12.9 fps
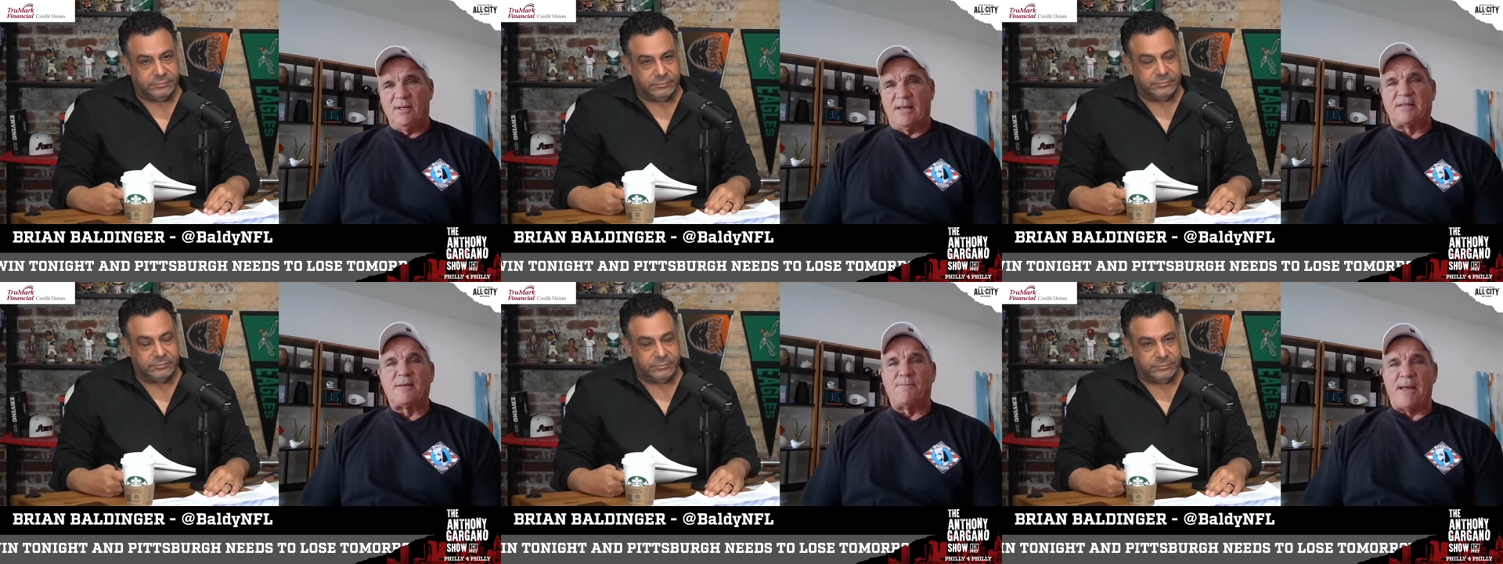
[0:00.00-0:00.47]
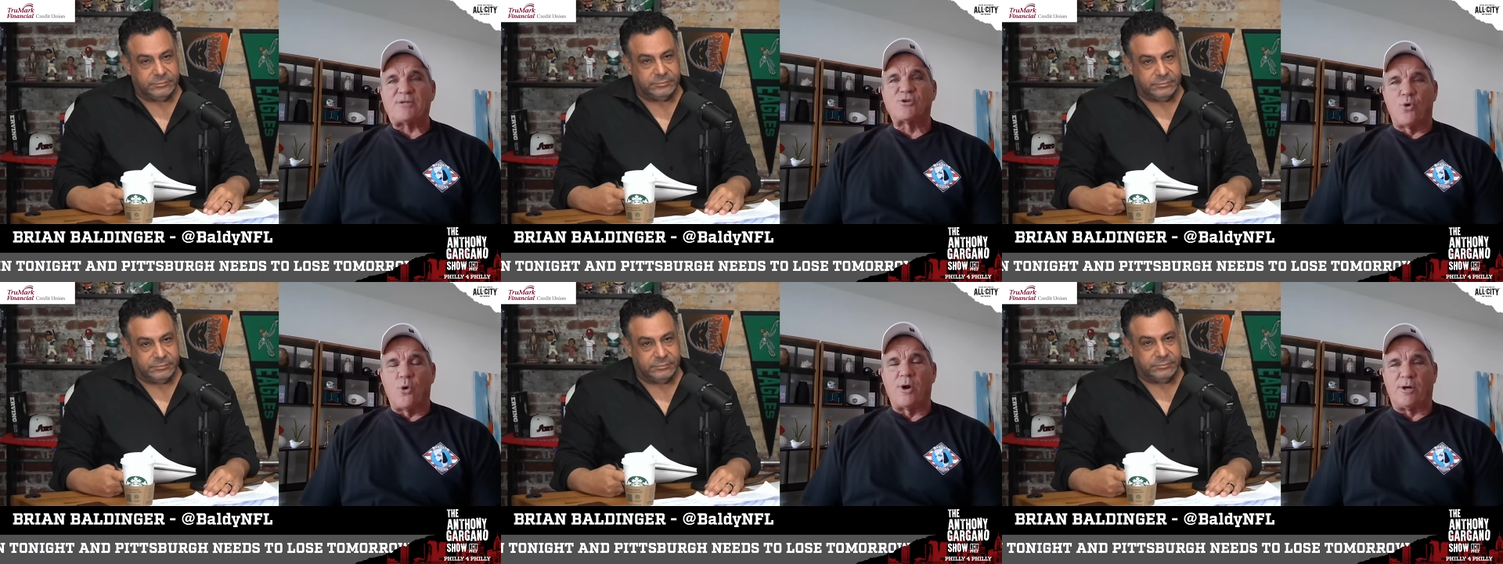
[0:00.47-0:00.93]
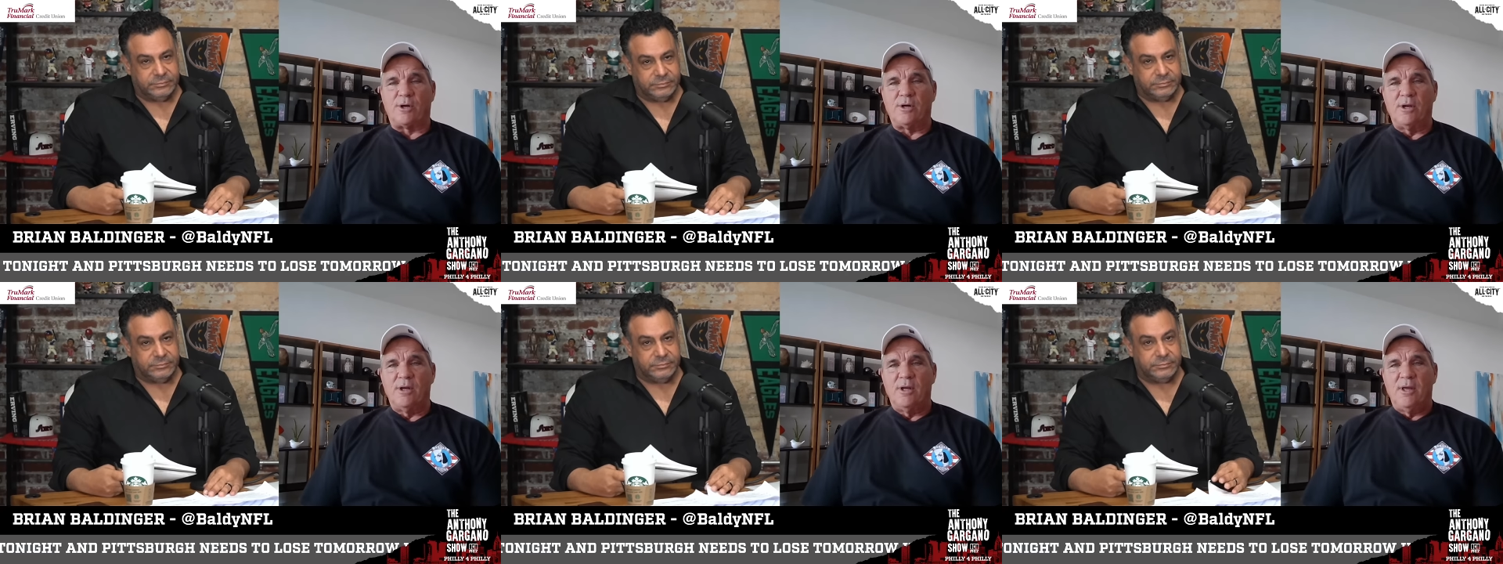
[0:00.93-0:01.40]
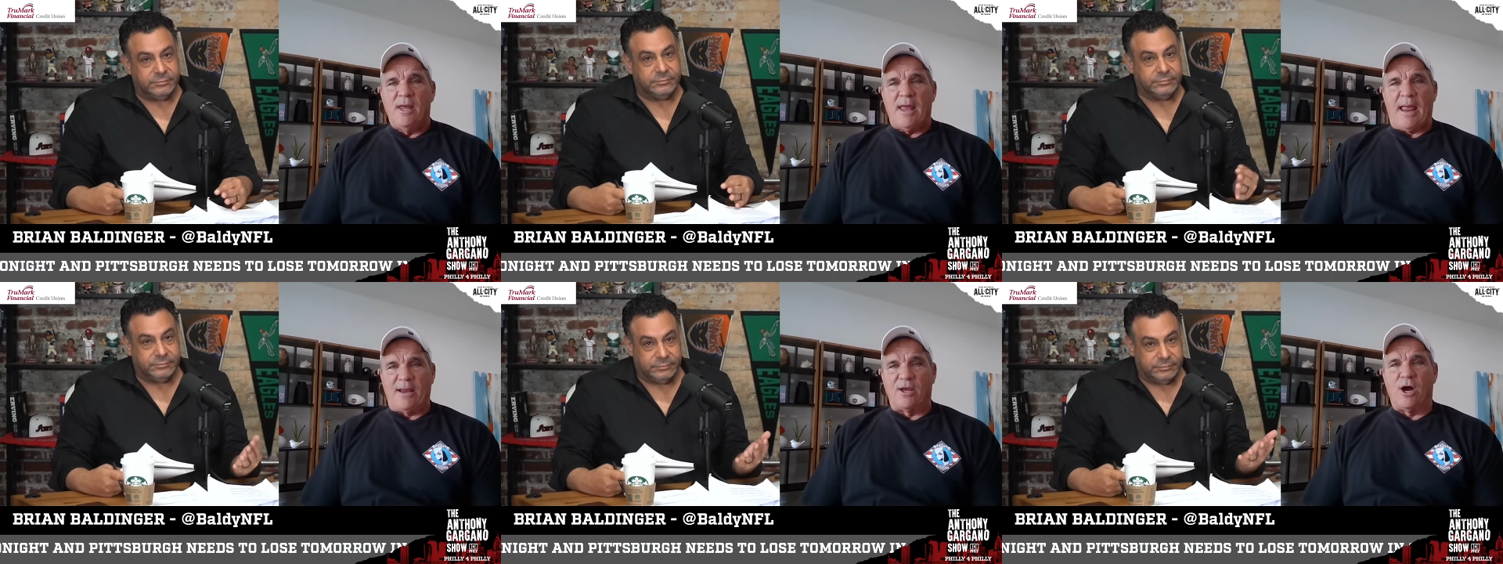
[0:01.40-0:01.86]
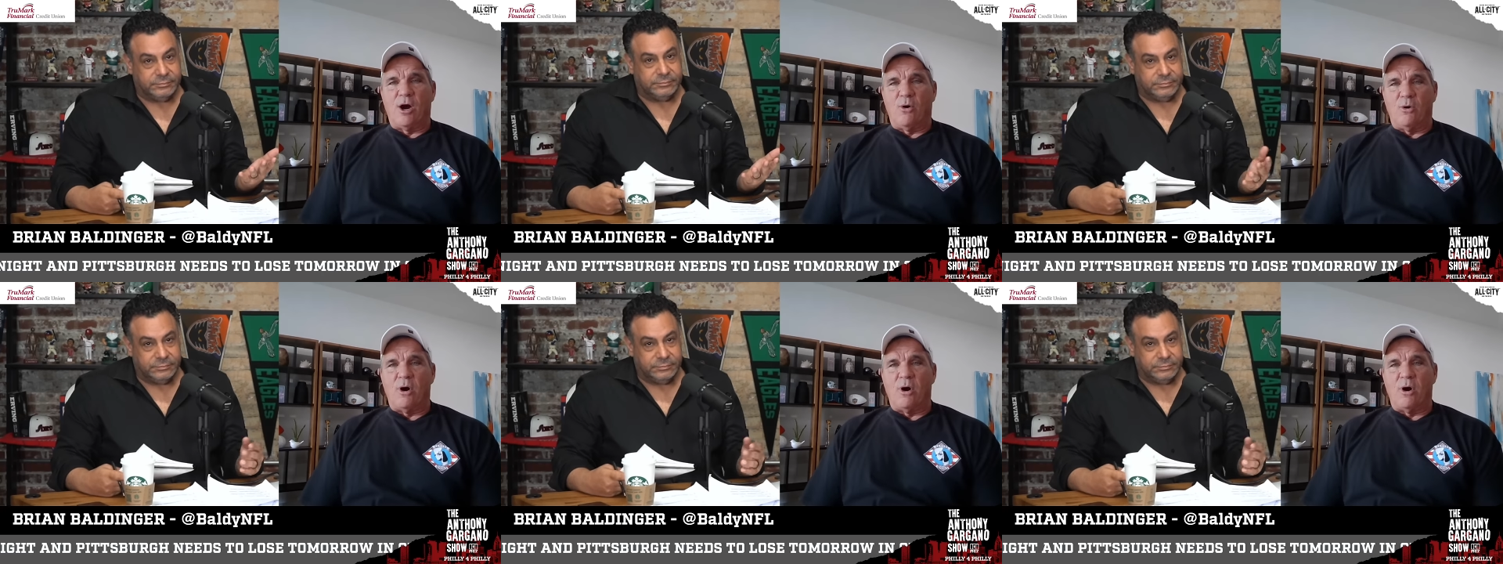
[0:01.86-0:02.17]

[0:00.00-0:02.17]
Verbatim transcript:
Speaker 1: get the best corner and go,